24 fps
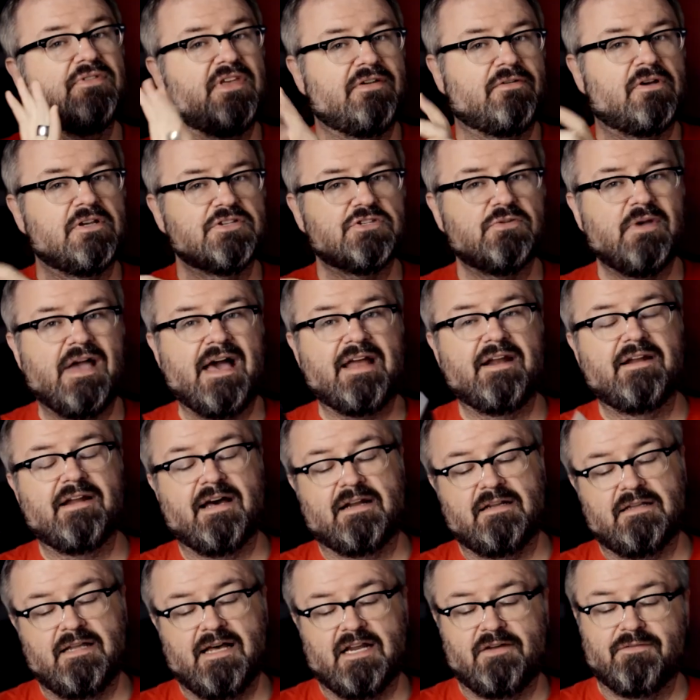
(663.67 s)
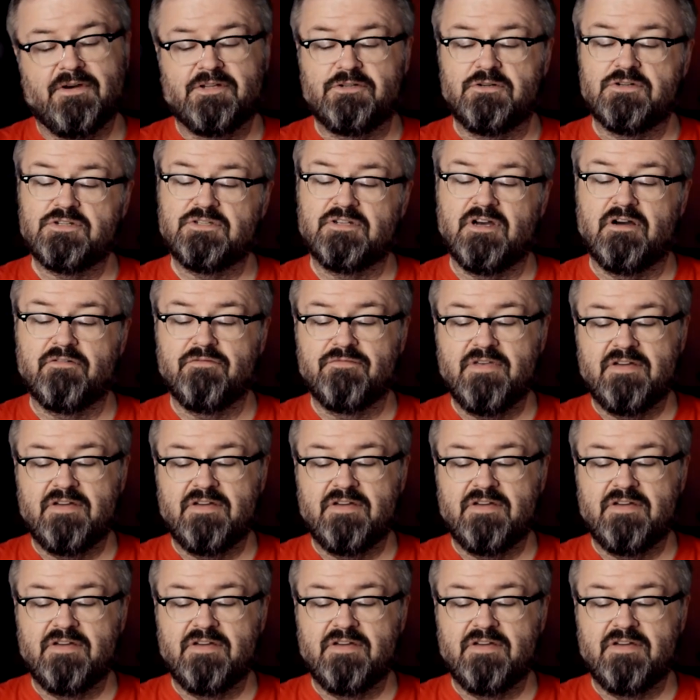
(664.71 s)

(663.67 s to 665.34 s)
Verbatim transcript: They've also added on a lot of other stuff.